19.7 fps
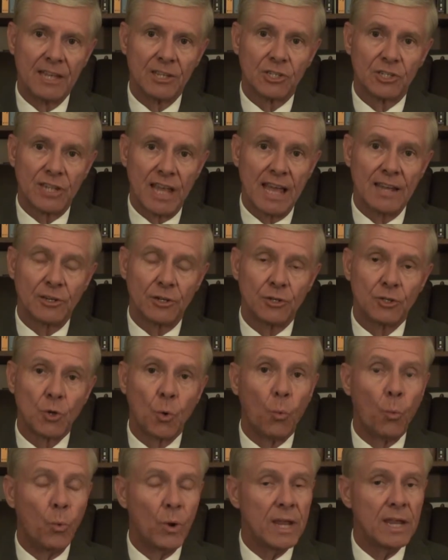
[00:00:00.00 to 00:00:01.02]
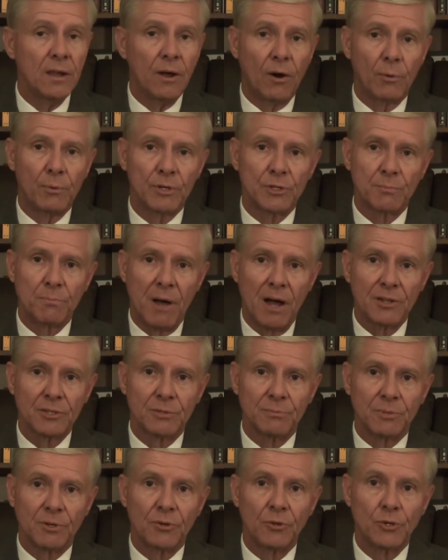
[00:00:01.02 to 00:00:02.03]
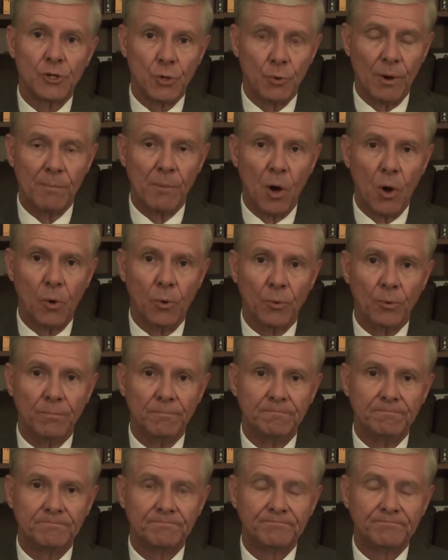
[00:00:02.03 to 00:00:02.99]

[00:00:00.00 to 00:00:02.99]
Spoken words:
standards we are responsible to uphold.